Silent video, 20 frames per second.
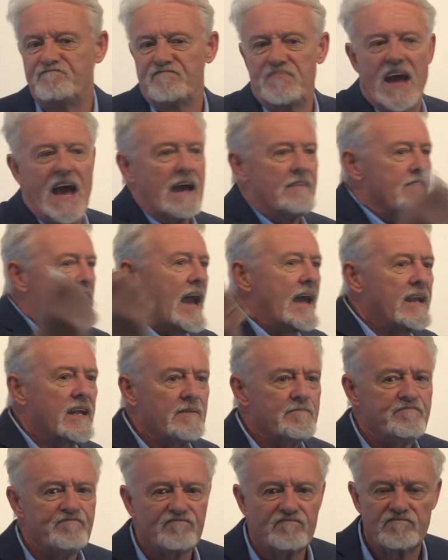have at
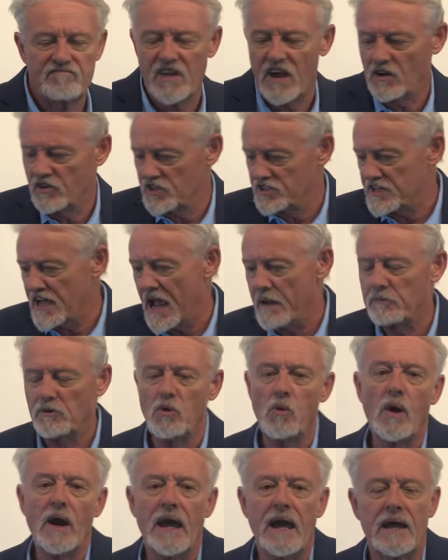it and they'll just hammer
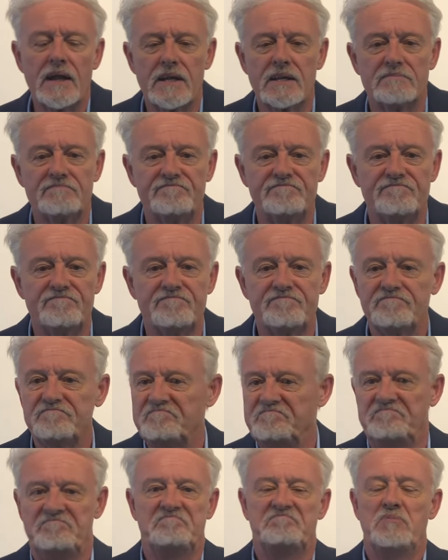away at it and
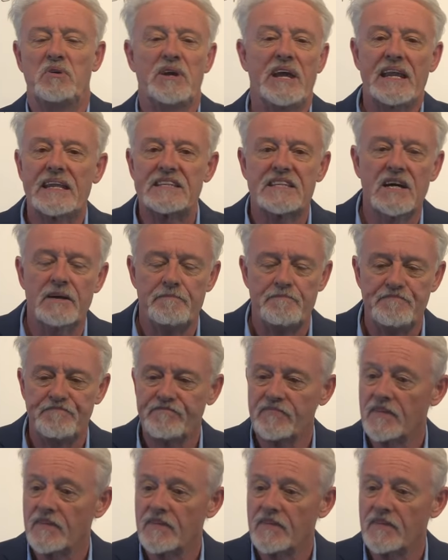we'll get it done.